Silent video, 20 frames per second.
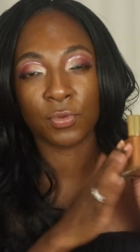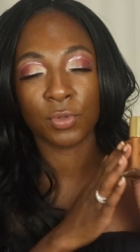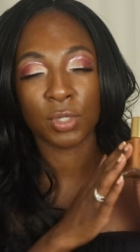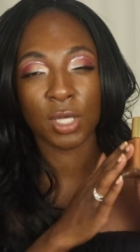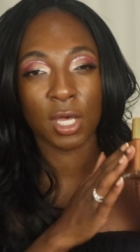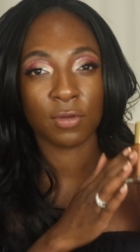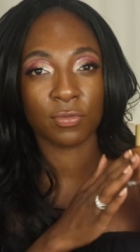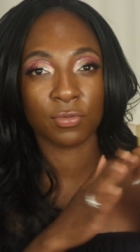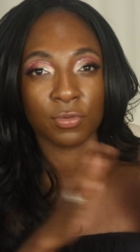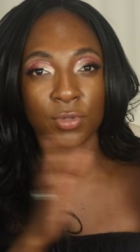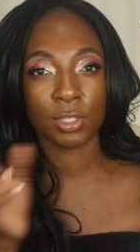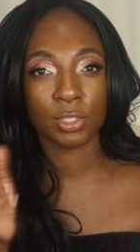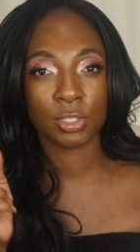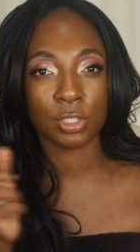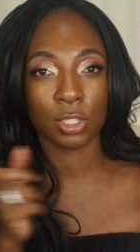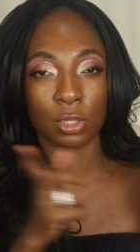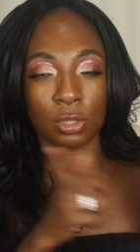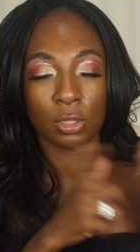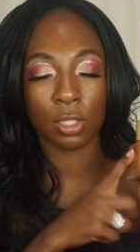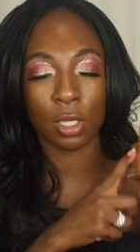Full coverage,
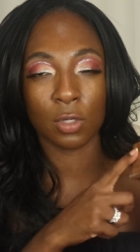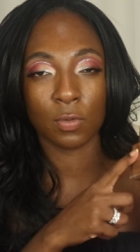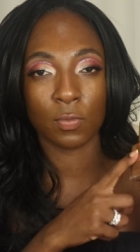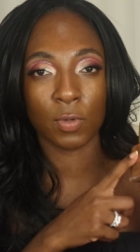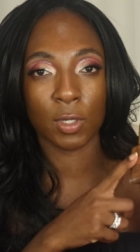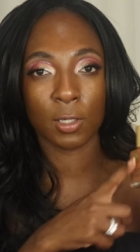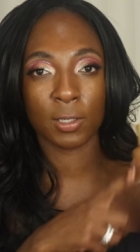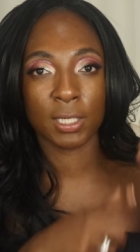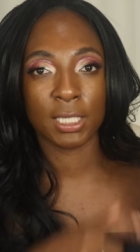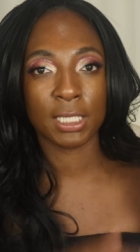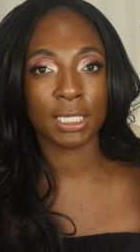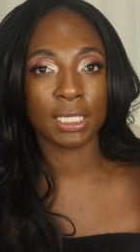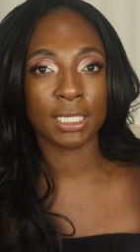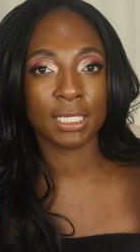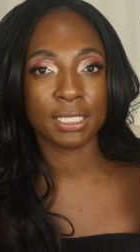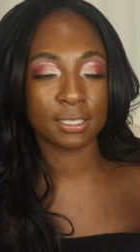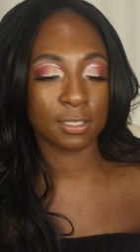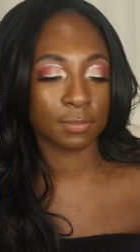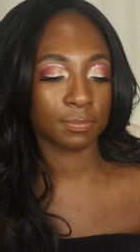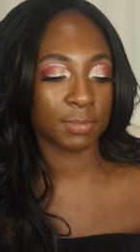long wearing.
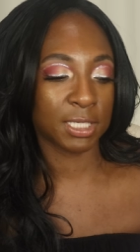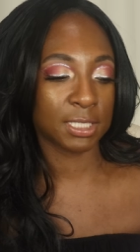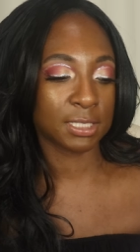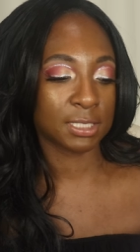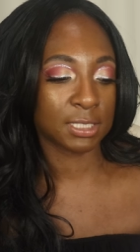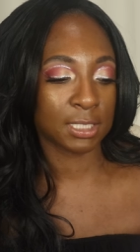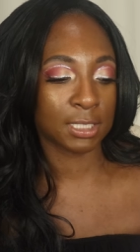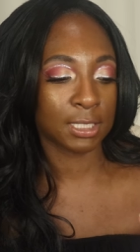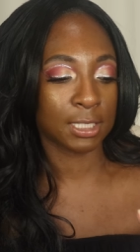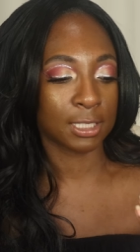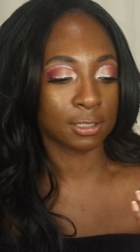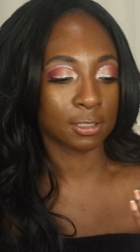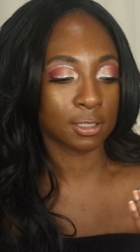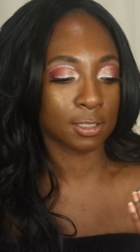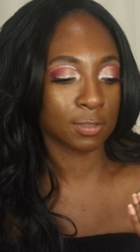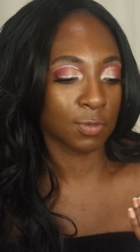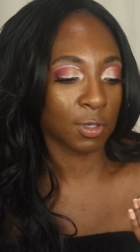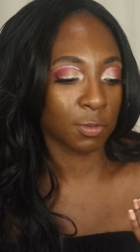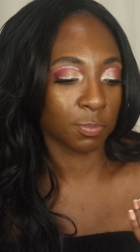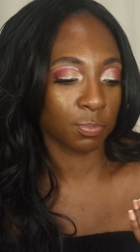It's amazing. It's
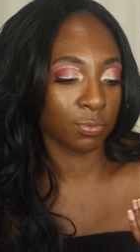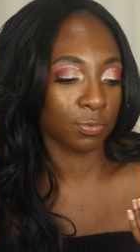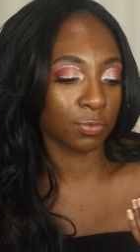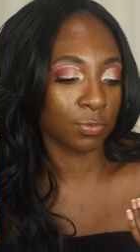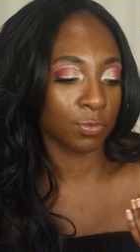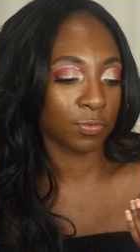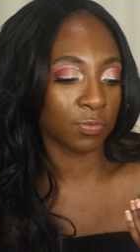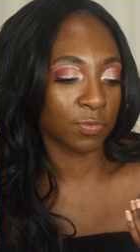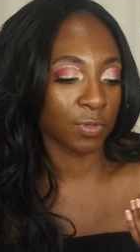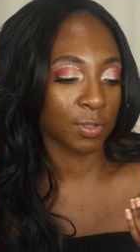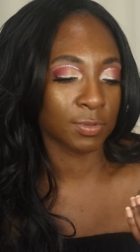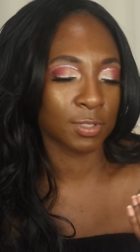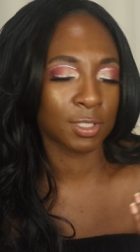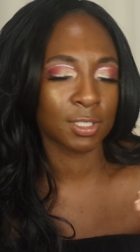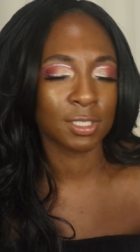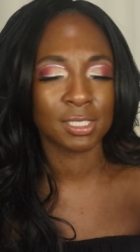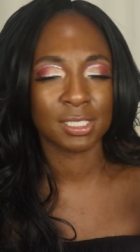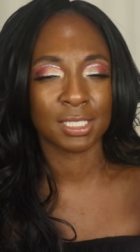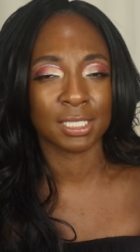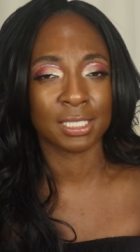sweat proof. I was
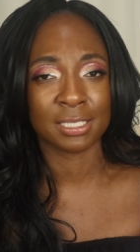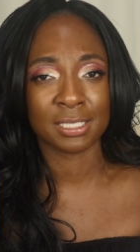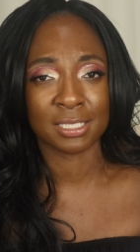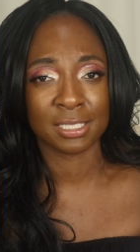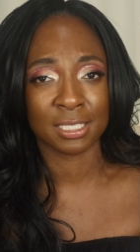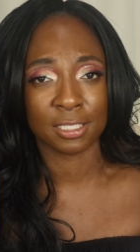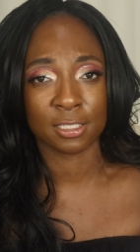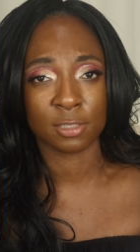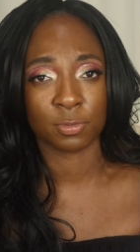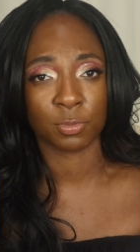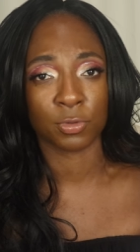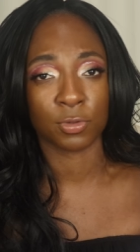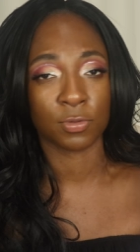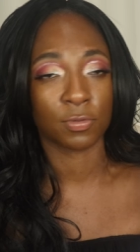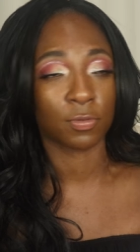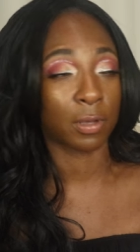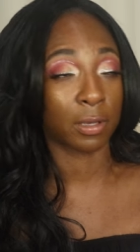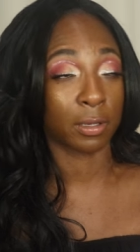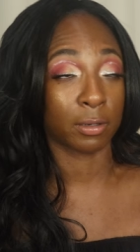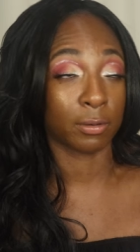going to say it's sex
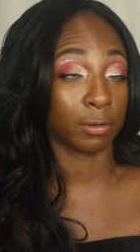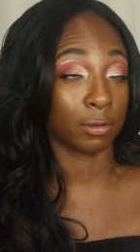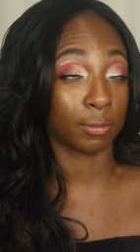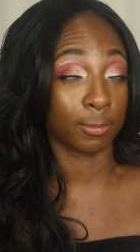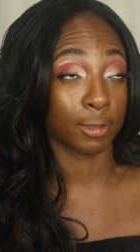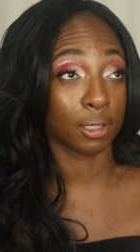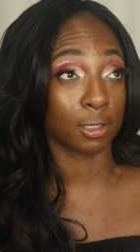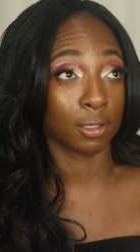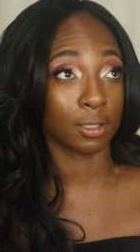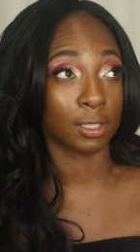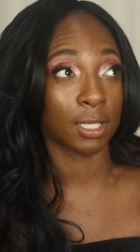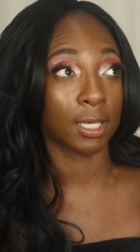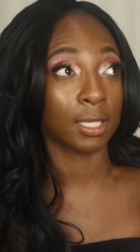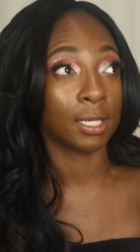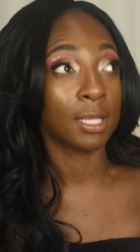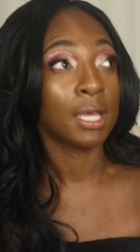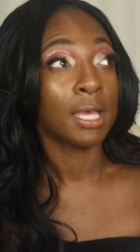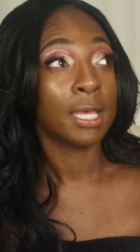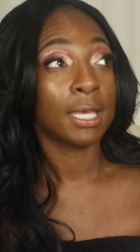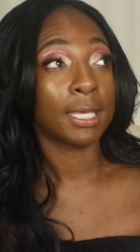proof. I don't know about all
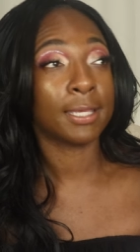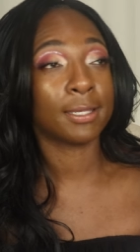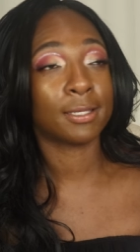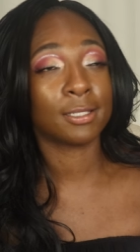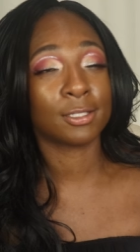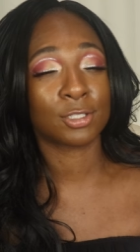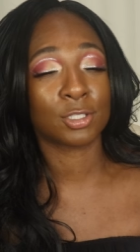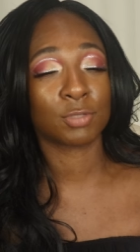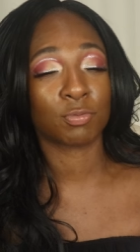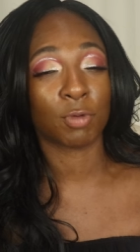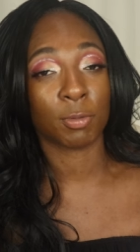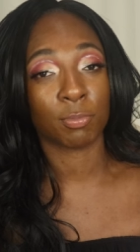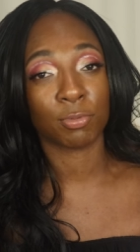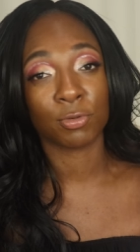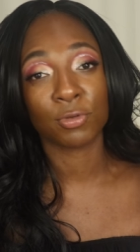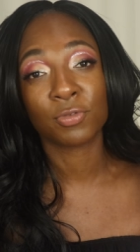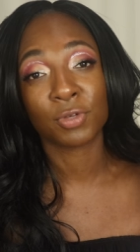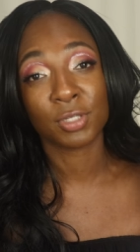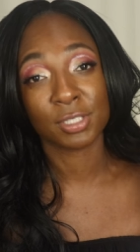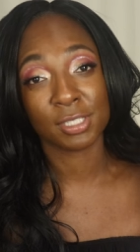that. It is sweat
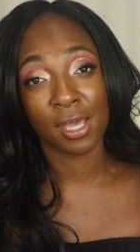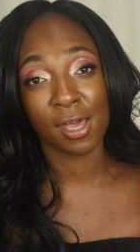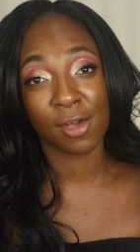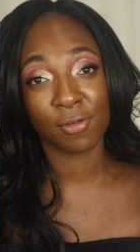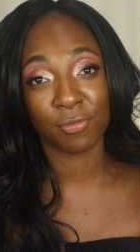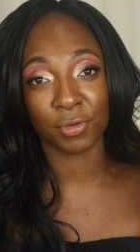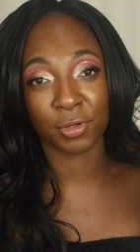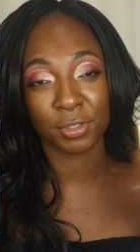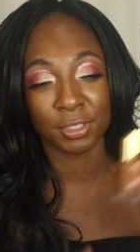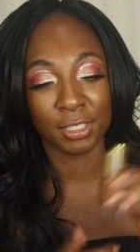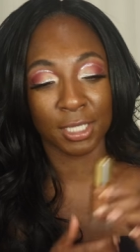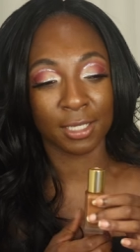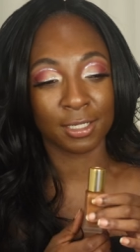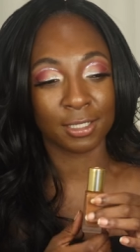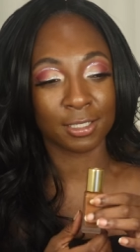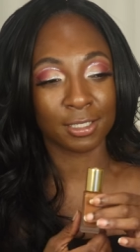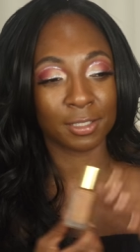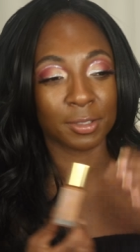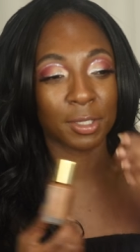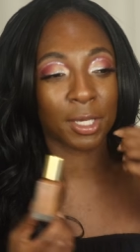proof because I have worked out
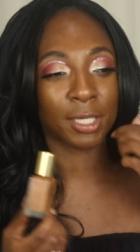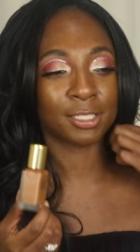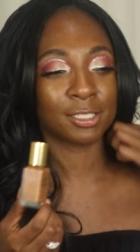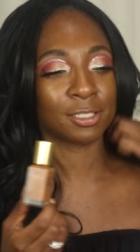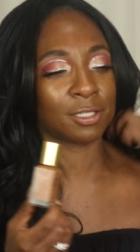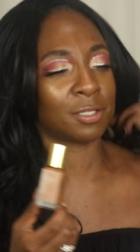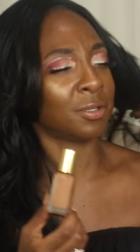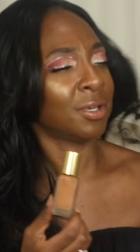in it. I did.